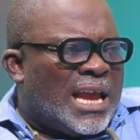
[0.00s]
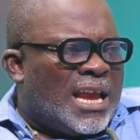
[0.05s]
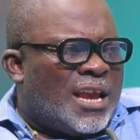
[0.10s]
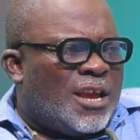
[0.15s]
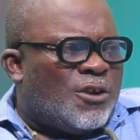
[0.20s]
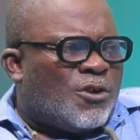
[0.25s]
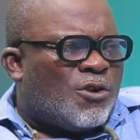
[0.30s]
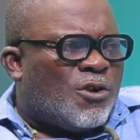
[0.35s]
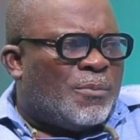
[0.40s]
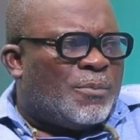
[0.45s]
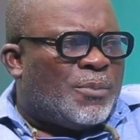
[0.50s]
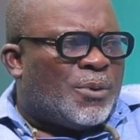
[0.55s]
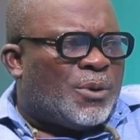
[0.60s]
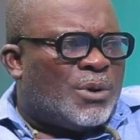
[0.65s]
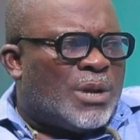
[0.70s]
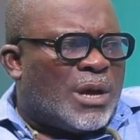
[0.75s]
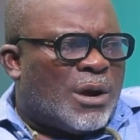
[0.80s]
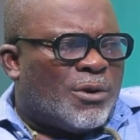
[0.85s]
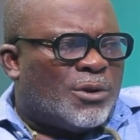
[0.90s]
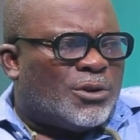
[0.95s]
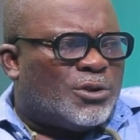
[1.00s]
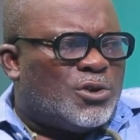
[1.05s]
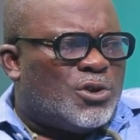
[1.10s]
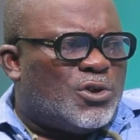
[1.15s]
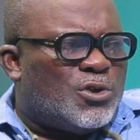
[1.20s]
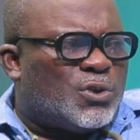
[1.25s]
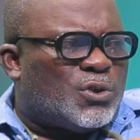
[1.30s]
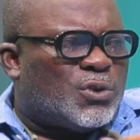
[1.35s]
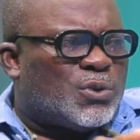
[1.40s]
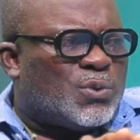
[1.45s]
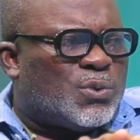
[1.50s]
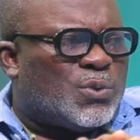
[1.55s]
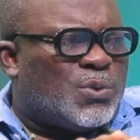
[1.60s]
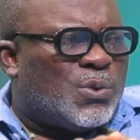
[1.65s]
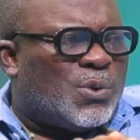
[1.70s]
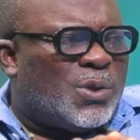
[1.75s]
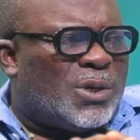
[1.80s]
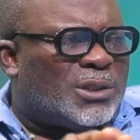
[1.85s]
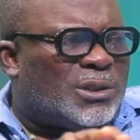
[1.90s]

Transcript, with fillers: You could, they are going to new school.